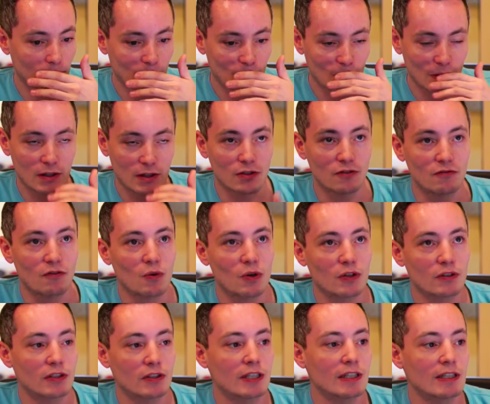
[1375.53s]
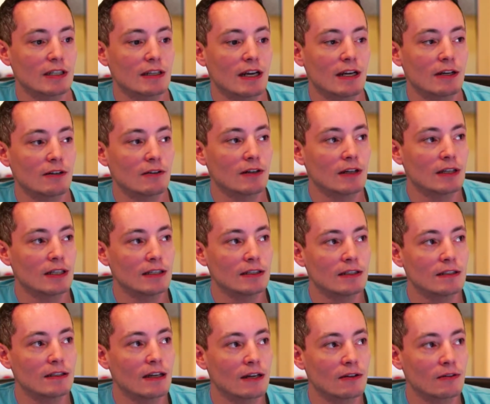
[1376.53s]
The divorce. He didn't.
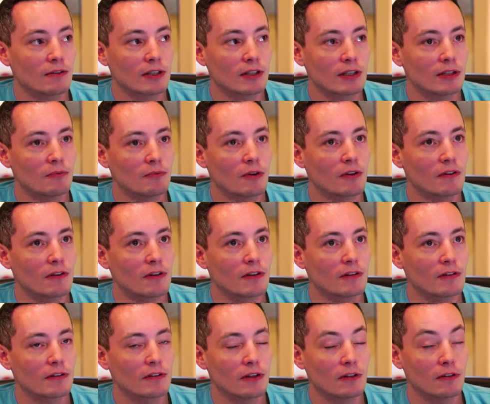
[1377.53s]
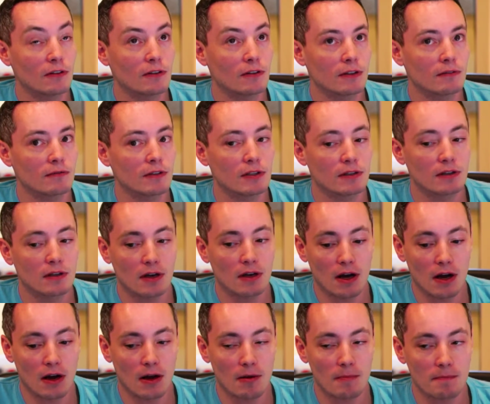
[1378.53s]
I don't think he wants it still, even.
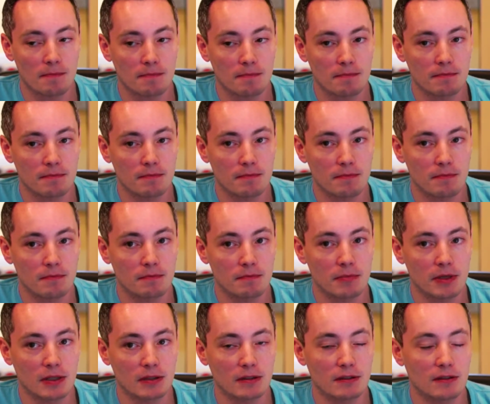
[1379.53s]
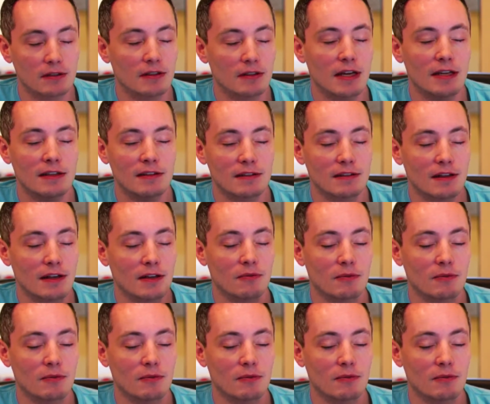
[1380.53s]
But I don't want